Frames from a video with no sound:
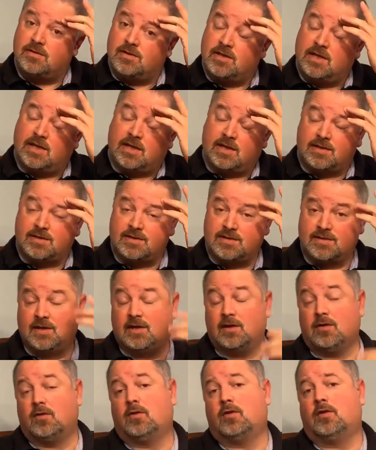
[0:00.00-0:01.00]
Yes,
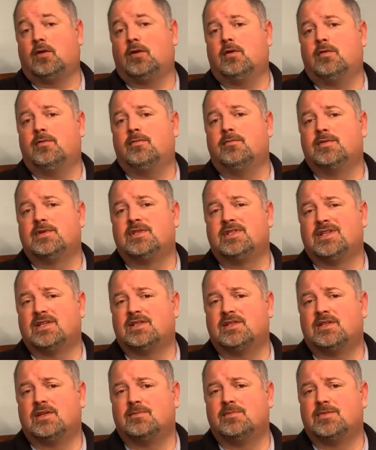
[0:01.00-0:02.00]
there are
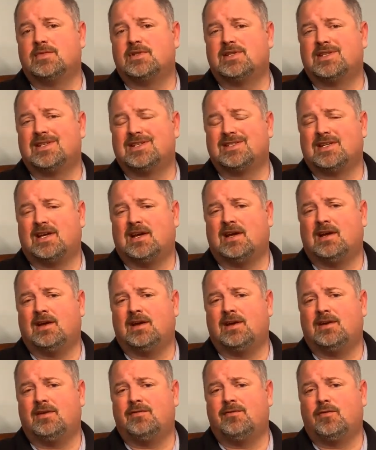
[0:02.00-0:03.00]
systems
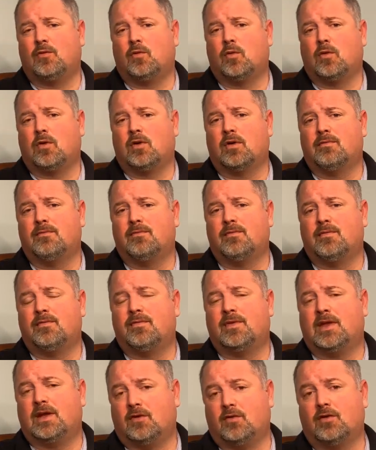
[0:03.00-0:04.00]
designed
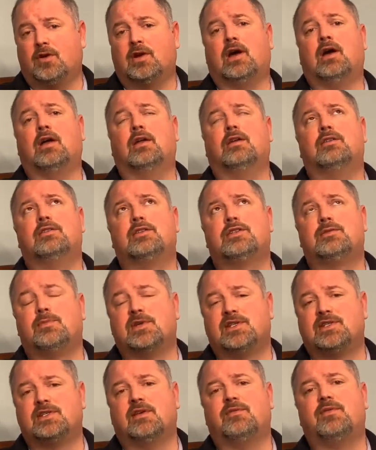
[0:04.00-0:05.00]
that are not
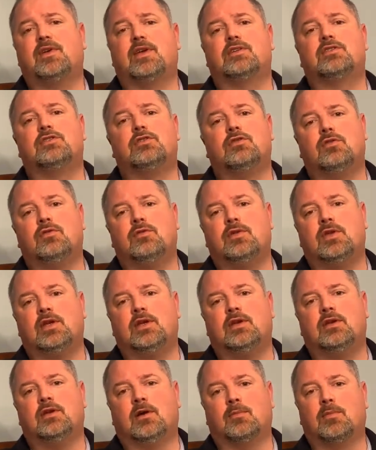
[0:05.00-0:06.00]
specific to
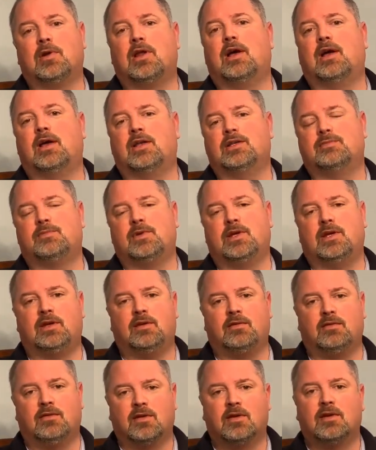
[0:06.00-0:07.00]
the appliance
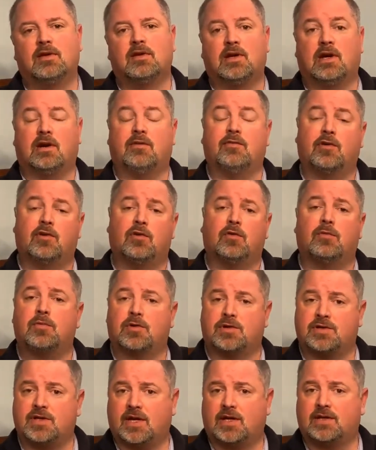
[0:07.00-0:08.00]
being covered or
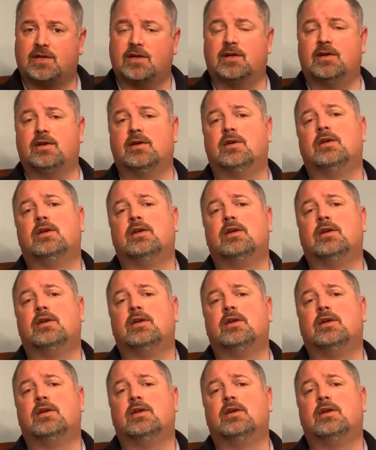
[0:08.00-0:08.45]
protected.